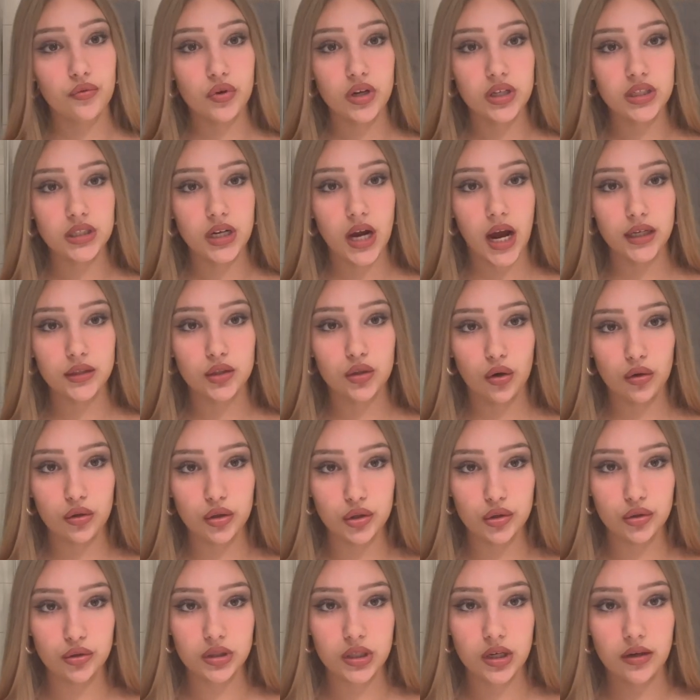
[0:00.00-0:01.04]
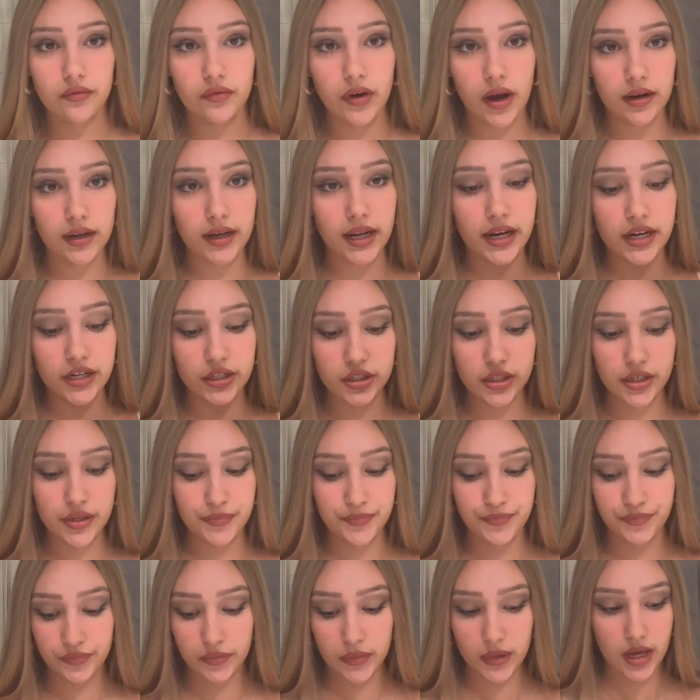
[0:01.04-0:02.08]
reason I don't use foundation
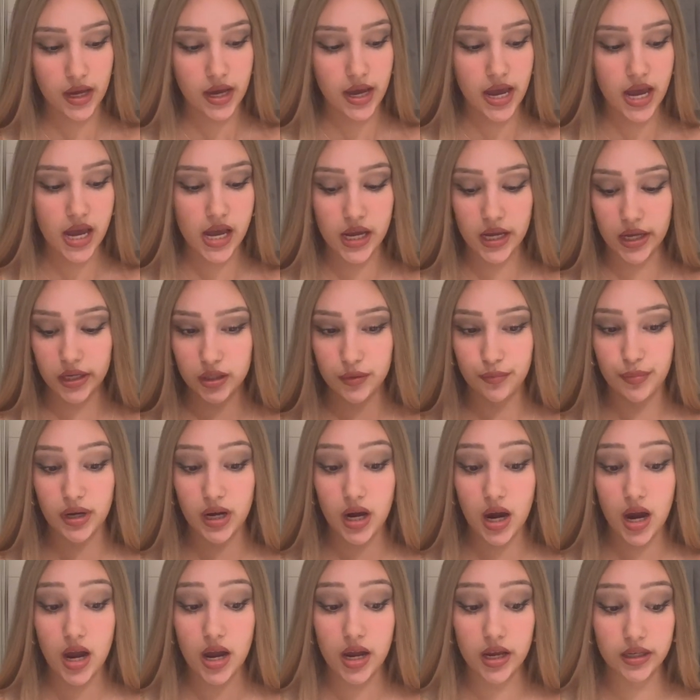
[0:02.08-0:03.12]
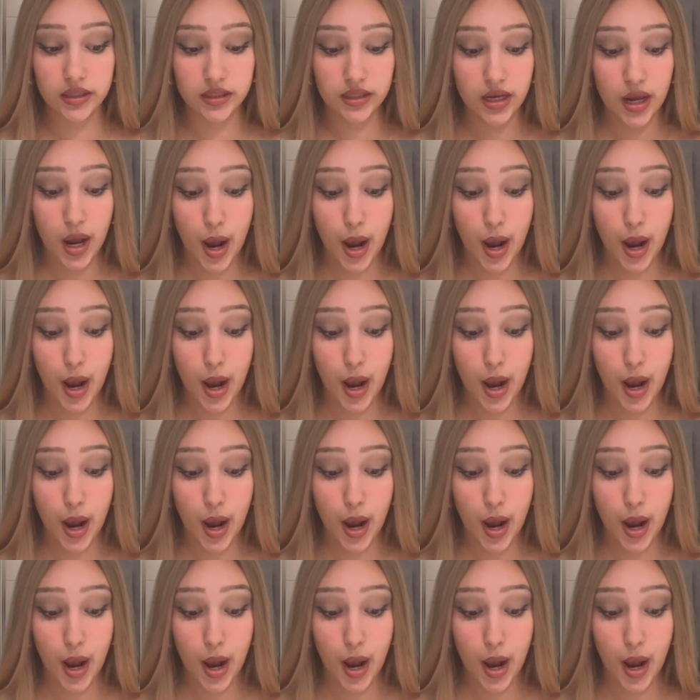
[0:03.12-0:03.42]
is because